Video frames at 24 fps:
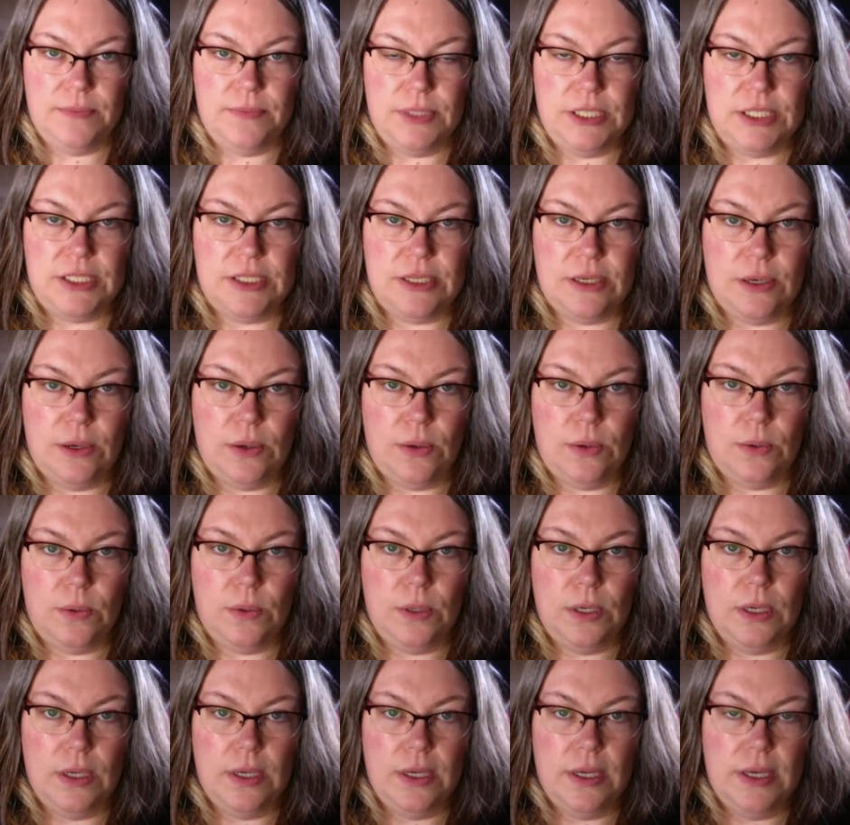So
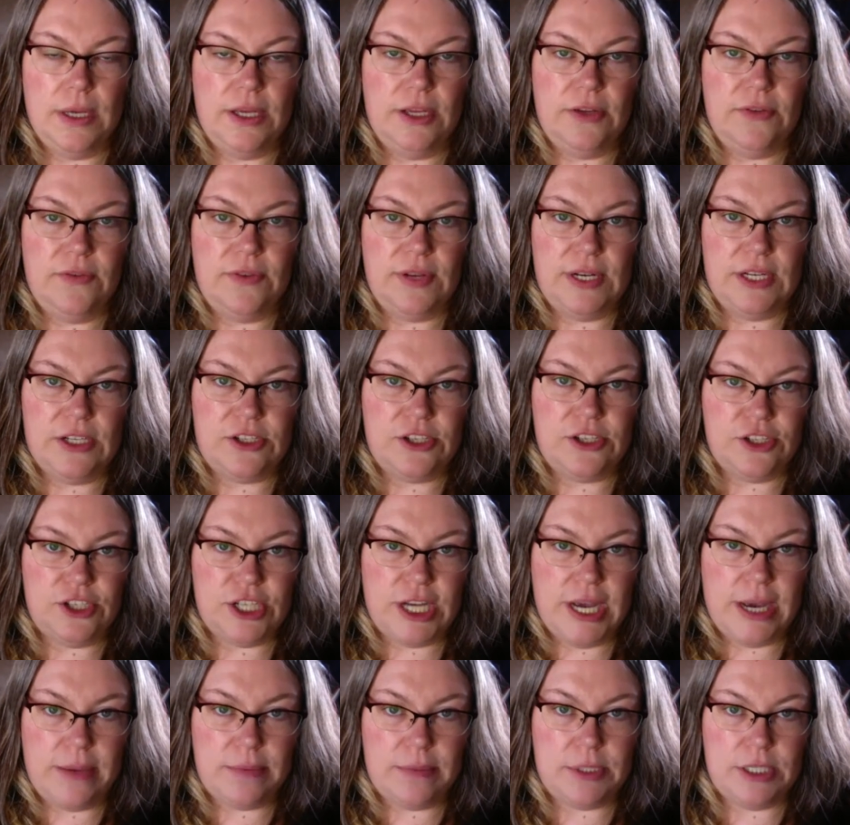you finish a
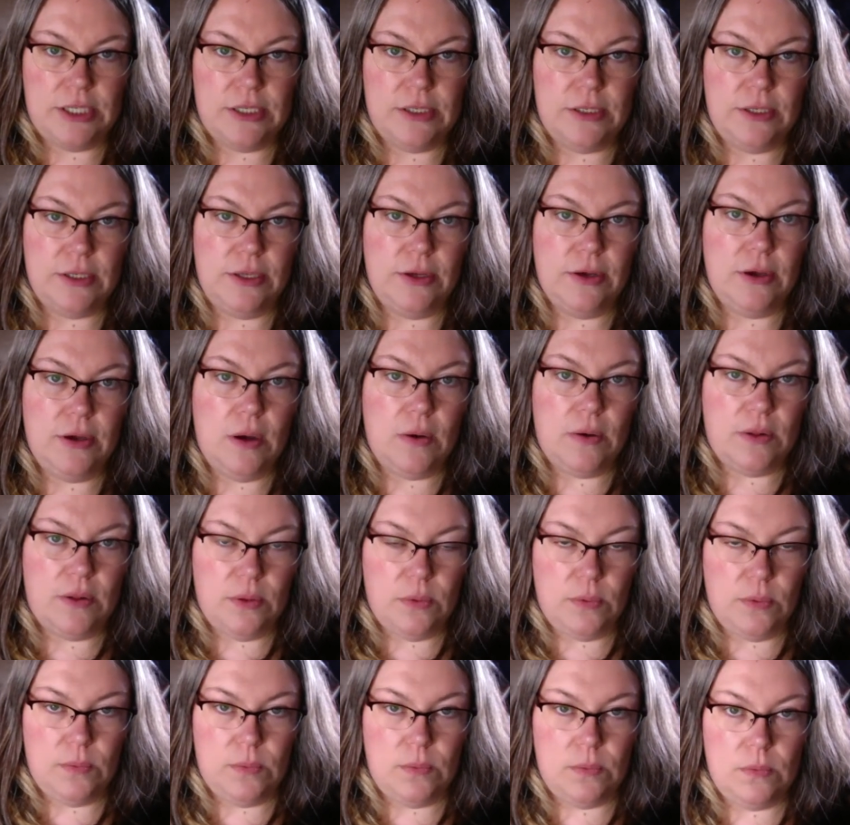chapter, you go to
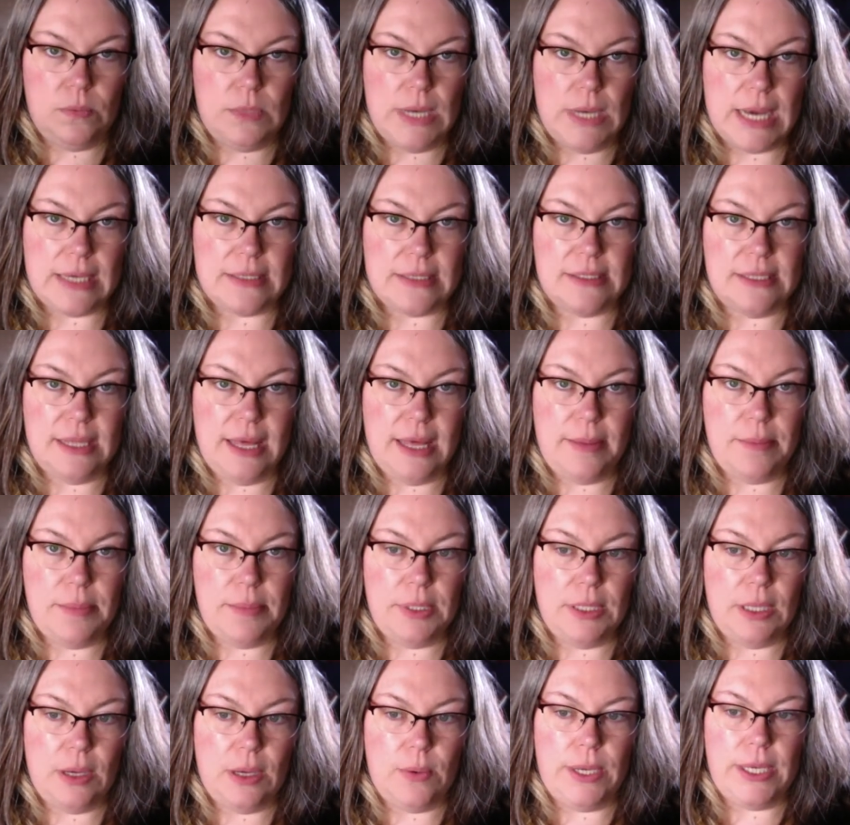the next line
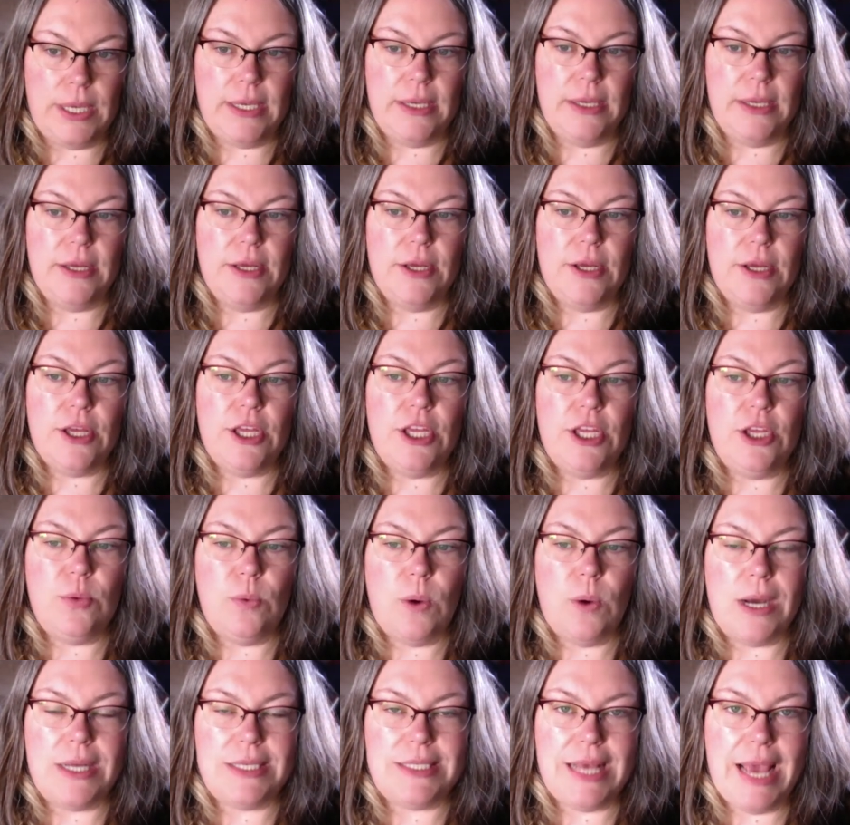below it, you
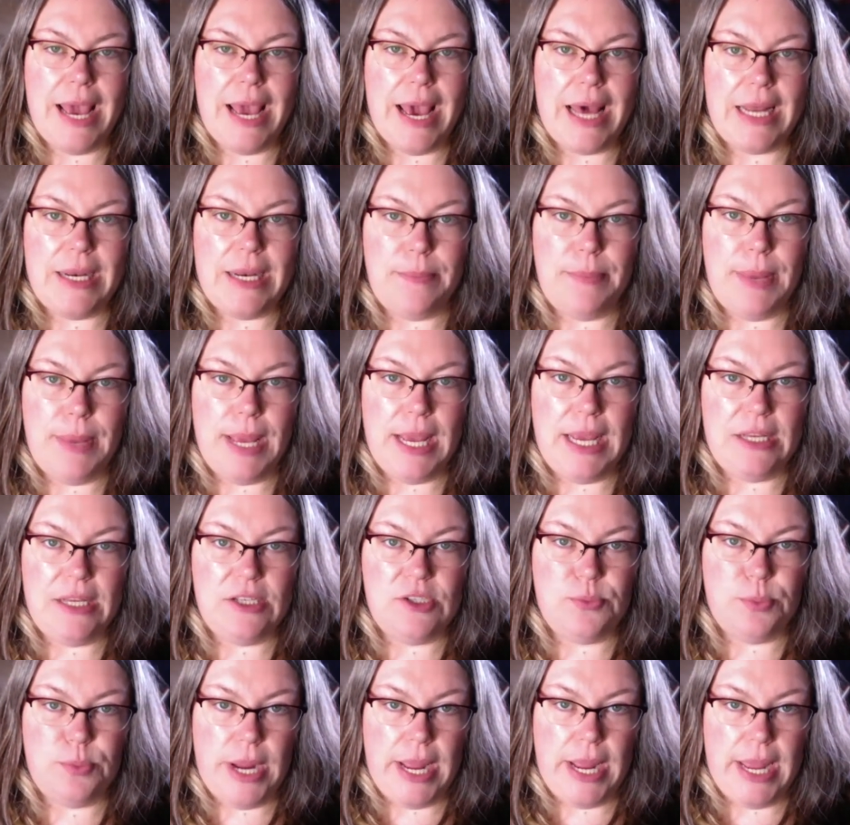want to add a
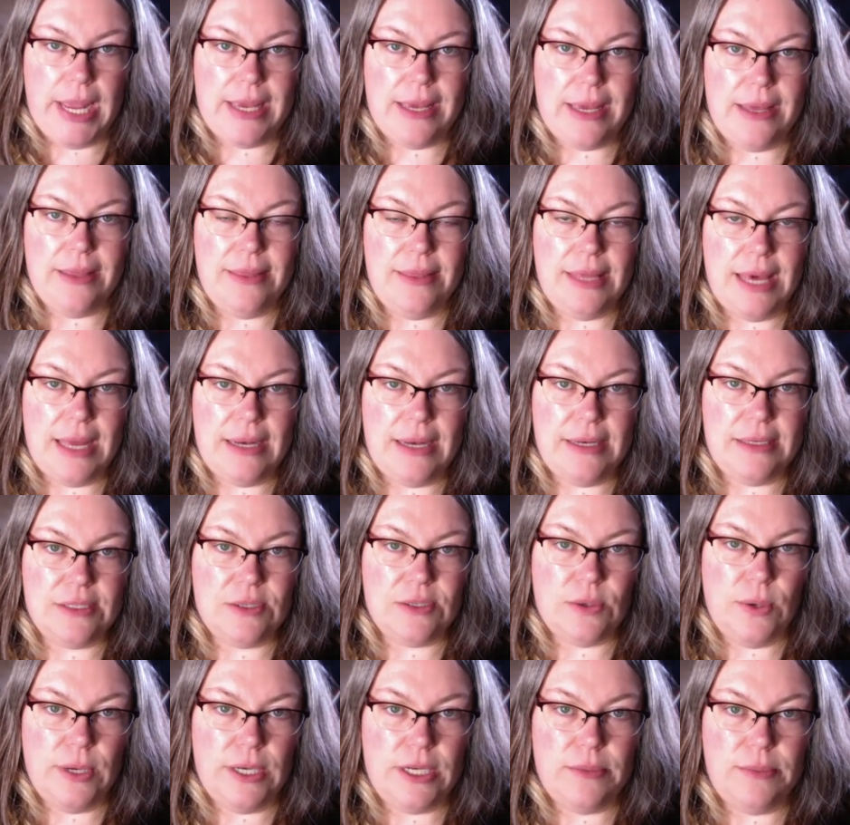page break. That is
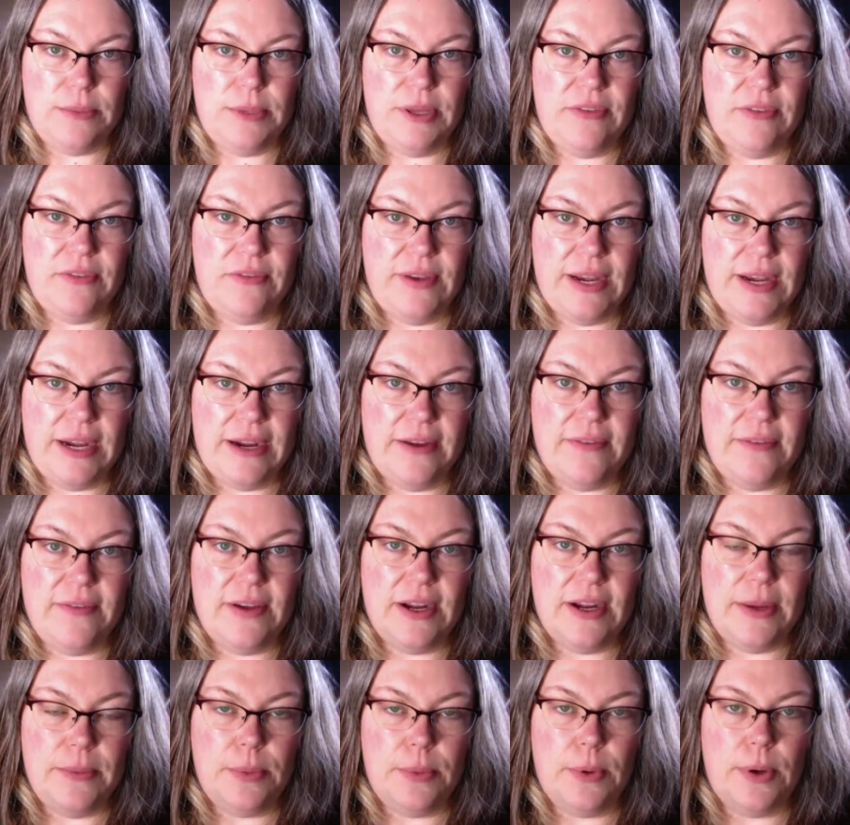going to be very,
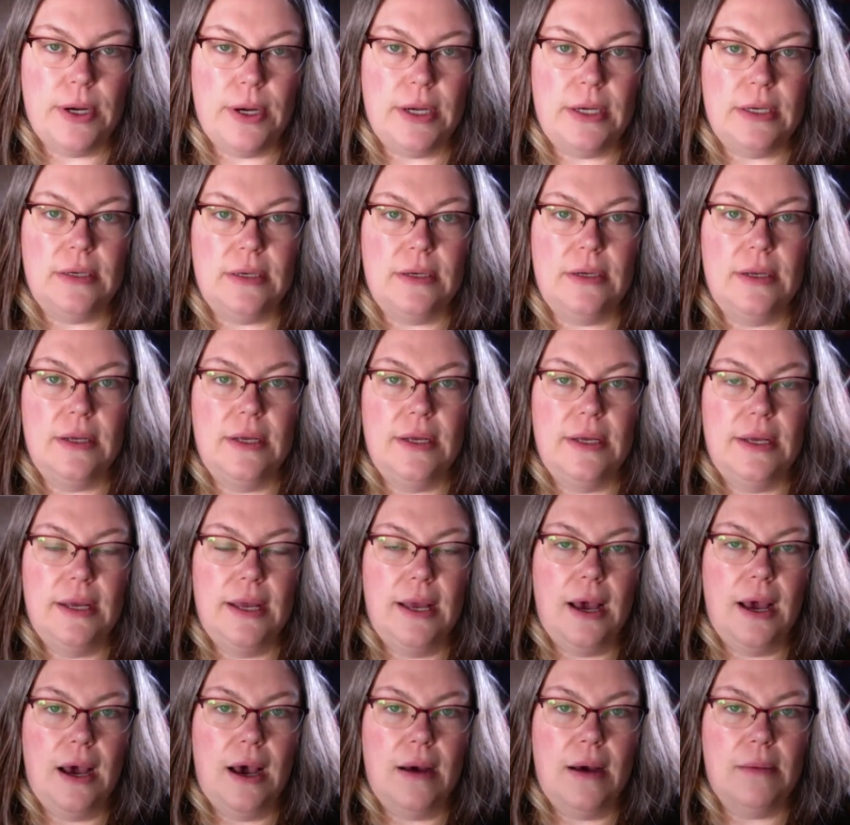very important,
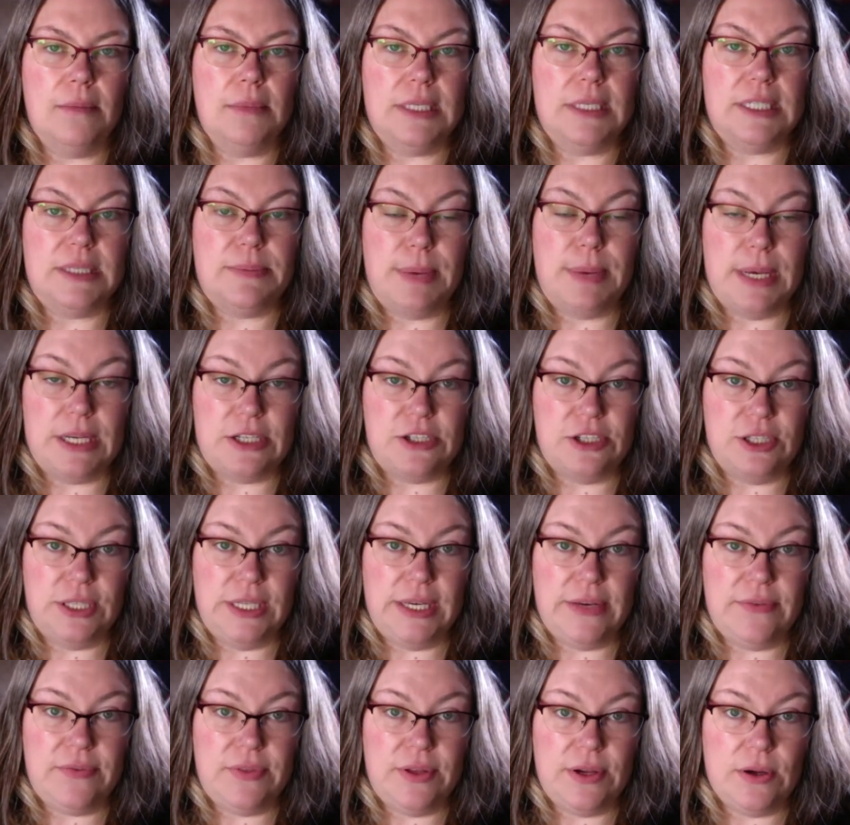especially
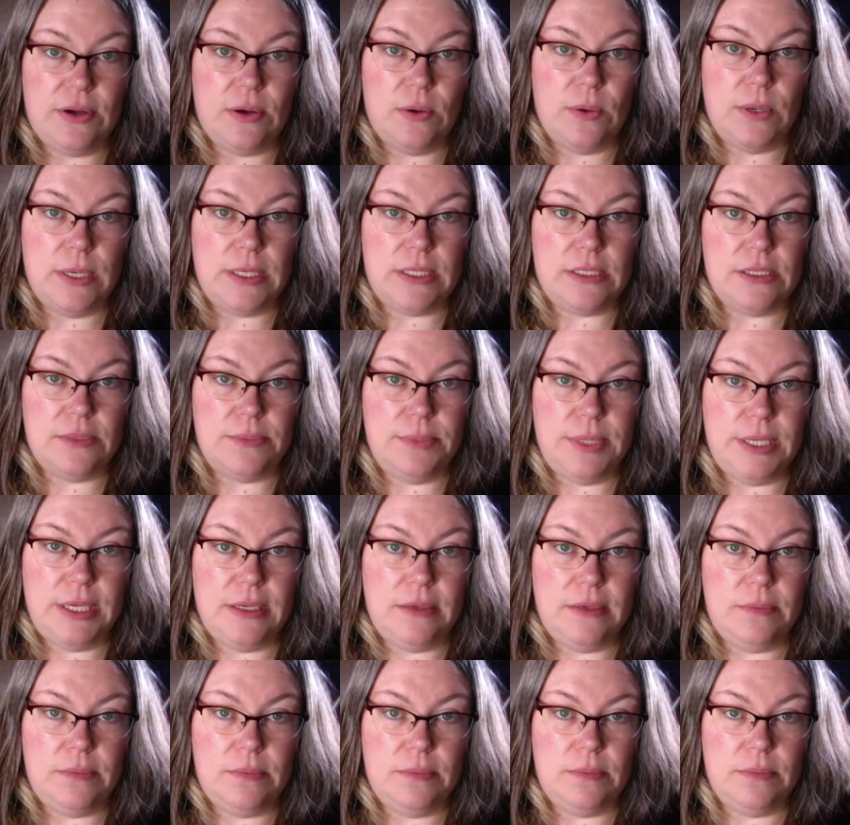if they're going to
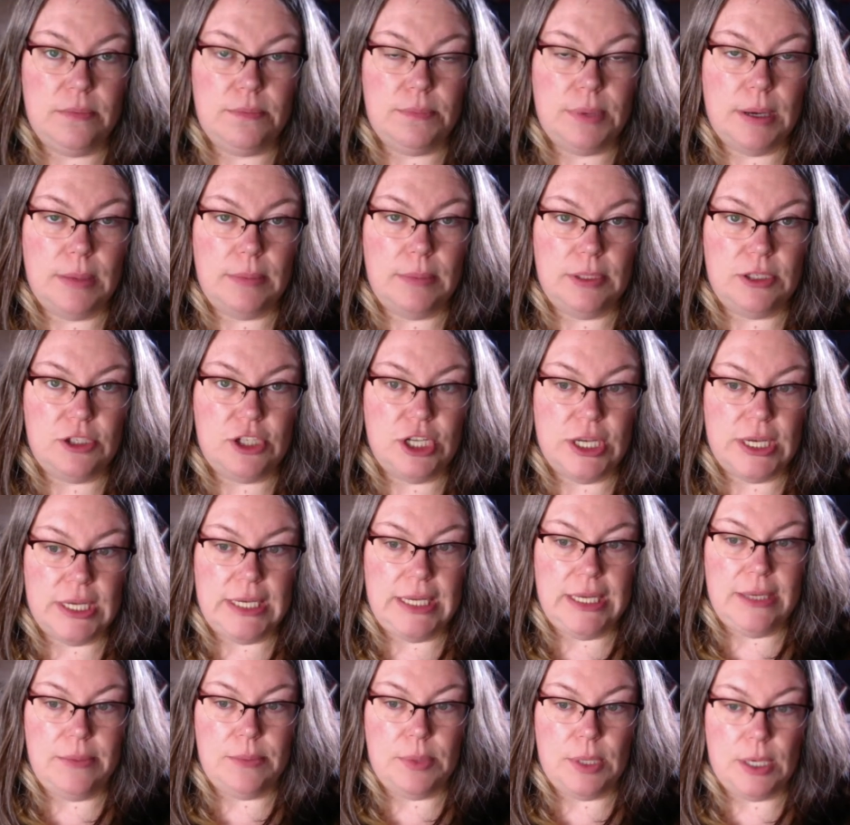be publishing an
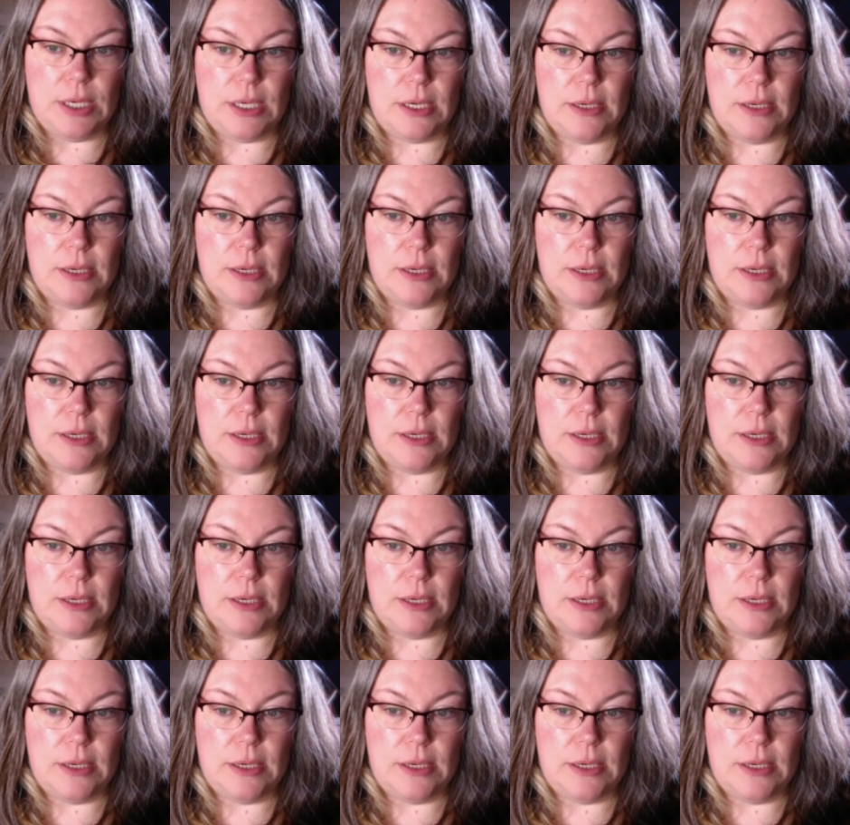ebook.